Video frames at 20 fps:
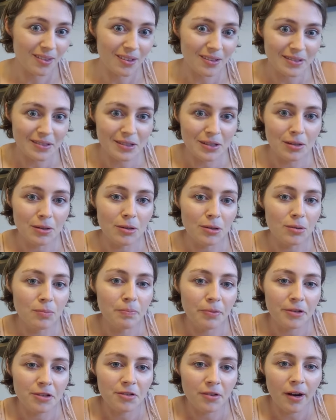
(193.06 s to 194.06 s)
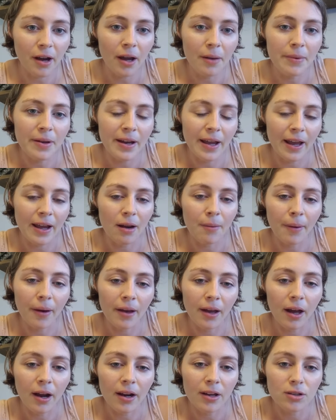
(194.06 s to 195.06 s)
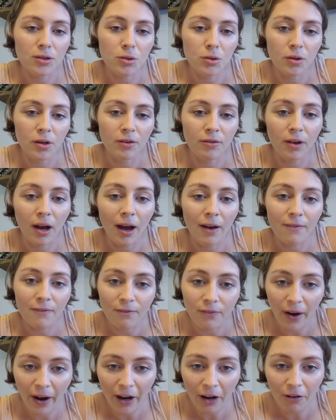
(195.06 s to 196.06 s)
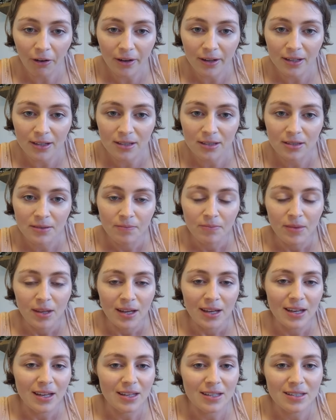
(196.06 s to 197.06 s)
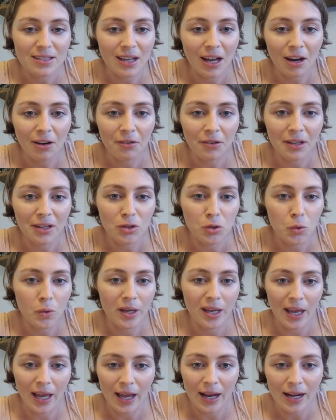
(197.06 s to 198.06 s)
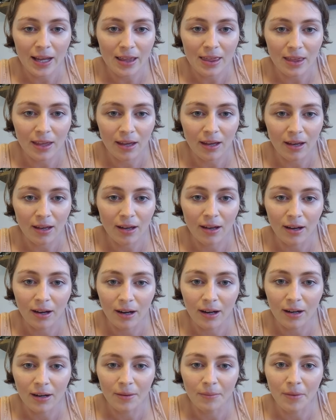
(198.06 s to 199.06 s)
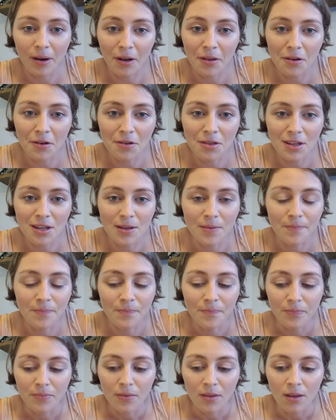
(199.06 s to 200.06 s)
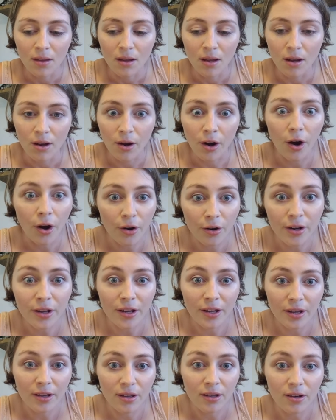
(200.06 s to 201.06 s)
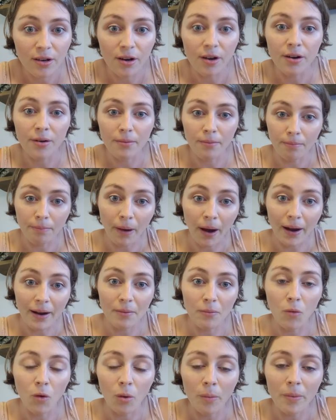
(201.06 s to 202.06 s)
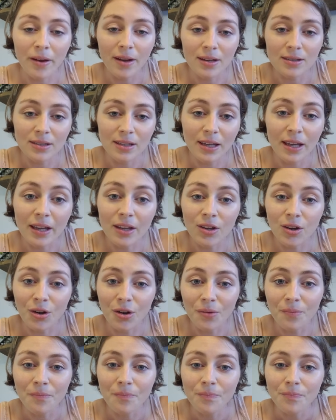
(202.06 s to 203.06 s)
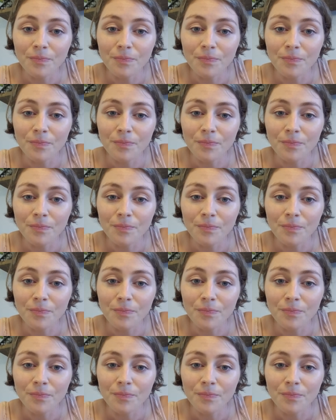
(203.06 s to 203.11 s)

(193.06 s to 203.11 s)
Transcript: to prescribe an antibiotic to a, a virus is not really doing anything um, other than hurting your body more because, again, you're